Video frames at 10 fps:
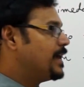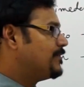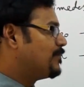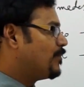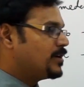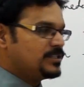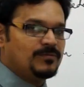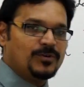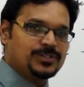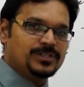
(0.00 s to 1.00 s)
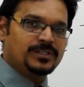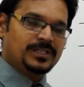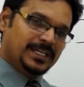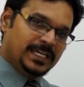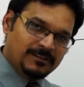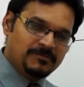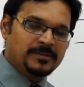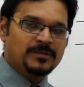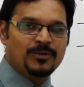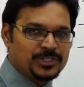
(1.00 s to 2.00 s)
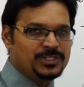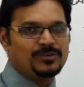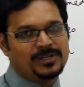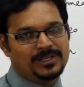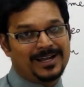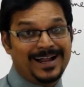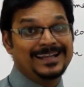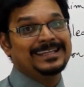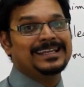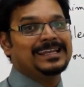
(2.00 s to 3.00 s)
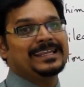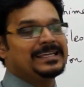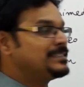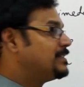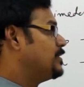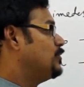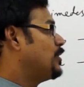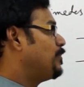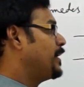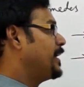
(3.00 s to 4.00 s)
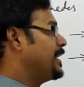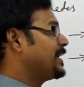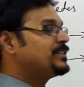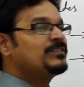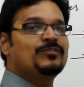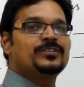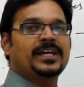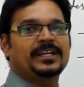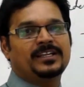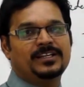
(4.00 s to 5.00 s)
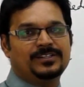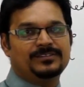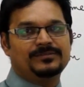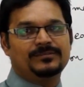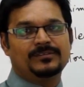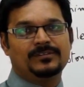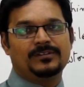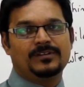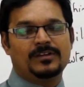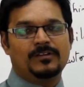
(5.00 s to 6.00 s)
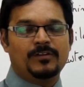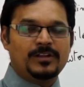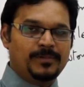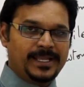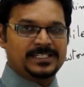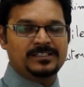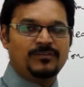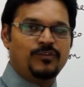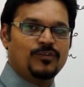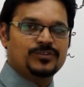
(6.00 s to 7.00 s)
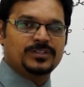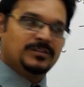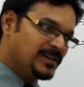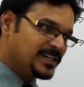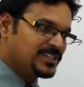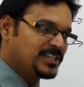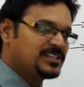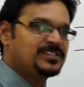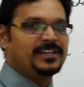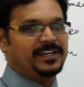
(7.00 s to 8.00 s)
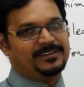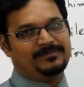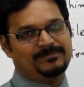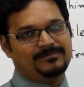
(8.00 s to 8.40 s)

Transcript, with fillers: If the body is in motion, it will be in the motion only until and unless you apply an external force act on it. When you apply external force, immediately changes state.